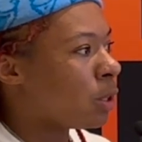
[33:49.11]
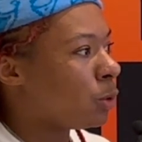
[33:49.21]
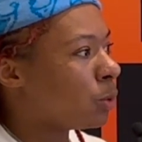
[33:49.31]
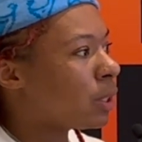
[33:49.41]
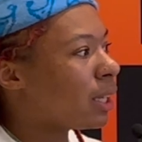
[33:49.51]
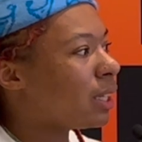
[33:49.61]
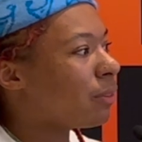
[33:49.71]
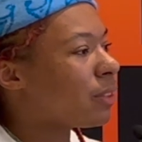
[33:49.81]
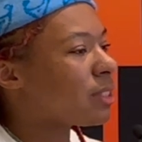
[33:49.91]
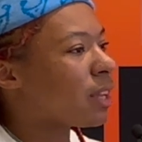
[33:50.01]
you can't
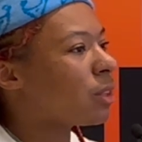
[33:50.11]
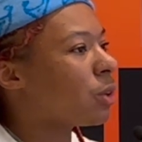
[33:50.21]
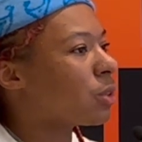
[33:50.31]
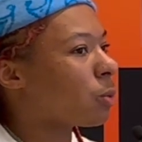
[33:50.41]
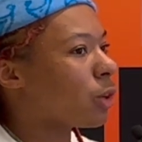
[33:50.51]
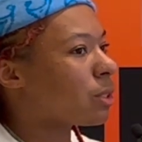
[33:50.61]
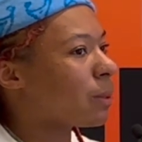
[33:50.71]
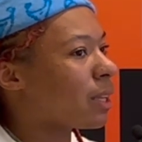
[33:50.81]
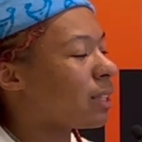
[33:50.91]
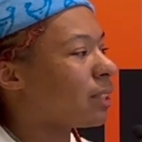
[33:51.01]
even say those words
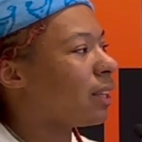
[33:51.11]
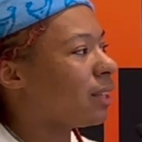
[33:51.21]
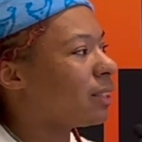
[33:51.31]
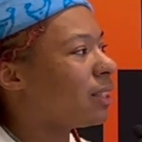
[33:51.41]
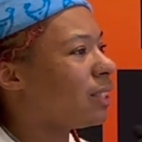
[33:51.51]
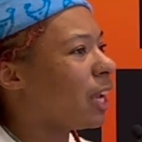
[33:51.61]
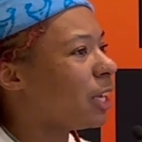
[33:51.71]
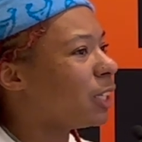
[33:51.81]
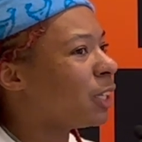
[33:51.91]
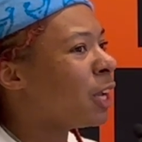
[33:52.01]
because at the end of the
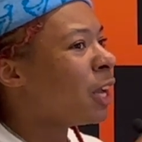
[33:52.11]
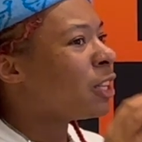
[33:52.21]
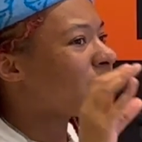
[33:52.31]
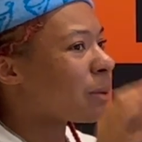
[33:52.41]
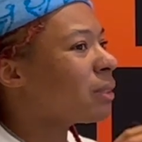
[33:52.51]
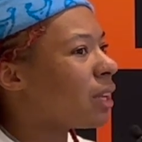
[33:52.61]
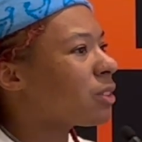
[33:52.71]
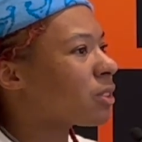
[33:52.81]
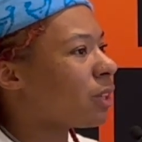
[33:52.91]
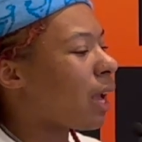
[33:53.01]
day, something
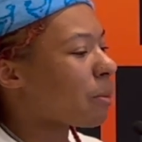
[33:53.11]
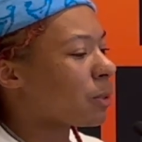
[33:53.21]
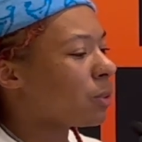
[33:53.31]
else is going to happen.